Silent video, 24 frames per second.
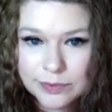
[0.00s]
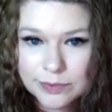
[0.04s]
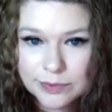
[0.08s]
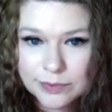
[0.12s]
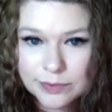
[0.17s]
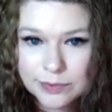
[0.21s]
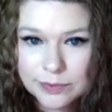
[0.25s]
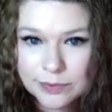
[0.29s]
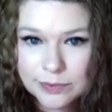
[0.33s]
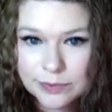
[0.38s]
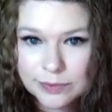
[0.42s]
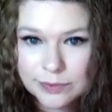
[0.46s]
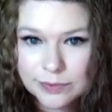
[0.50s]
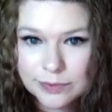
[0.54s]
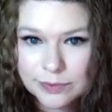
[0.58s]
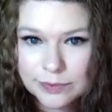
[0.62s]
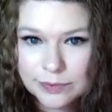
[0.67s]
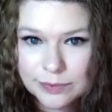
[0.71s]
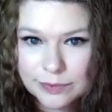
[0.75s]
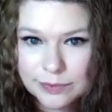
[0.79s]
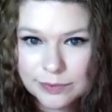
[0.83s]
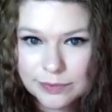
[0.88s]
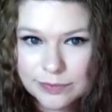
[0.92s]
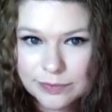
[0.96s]

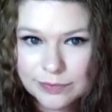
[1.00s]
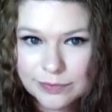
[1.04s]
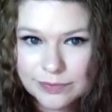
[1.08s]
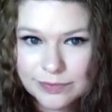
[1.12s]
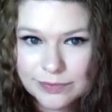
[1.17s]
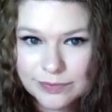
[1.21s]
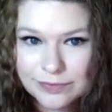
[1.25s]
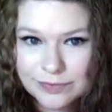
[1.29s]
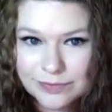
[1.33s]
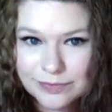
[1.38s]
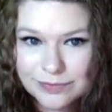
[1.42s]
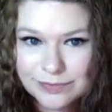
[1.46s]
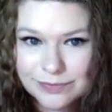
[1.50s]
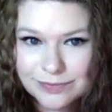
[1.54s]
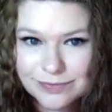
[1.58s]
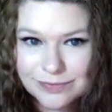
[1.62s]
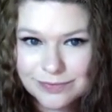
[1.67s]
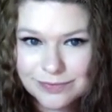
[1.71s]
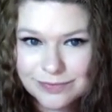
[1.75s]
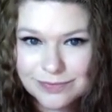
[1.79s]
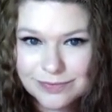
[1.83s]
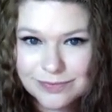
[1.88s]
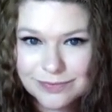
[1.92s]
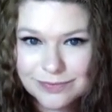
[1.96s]

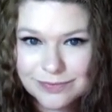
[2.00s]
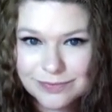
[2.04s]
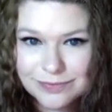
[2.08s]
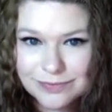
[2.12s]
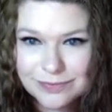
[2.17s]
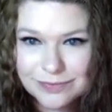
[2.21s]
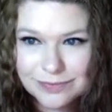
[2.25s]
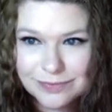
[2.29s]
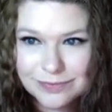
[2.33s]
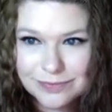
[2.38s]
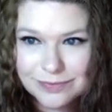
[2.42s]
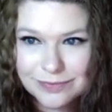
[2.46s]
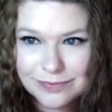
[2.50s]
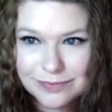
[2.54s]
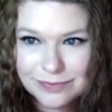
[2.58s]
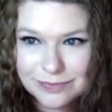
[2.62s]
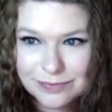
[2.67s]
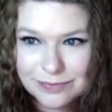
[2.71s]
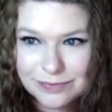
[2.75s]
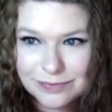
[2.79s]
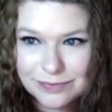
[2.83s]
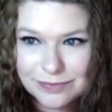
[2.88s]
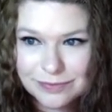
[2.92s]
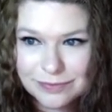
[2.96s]

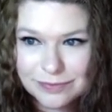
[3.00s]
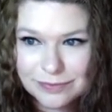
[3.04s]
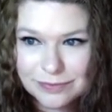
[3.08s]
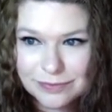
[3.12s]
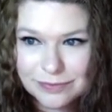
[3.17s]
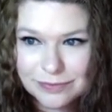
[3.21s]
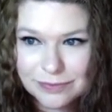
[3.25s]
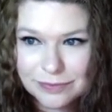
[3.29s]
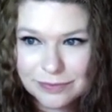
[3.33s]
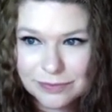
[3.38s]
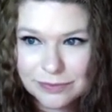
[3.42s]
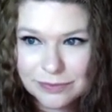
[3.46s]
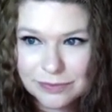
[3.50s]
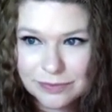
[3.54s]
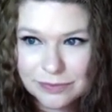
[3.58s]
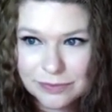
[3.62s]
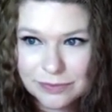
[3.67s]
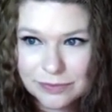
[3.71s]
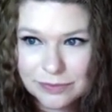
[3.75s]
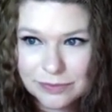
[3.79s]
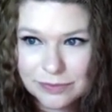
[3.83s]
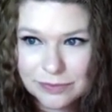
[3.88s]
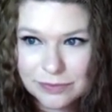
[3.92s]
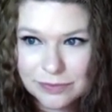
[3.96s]
No words are spoken by the person on screen.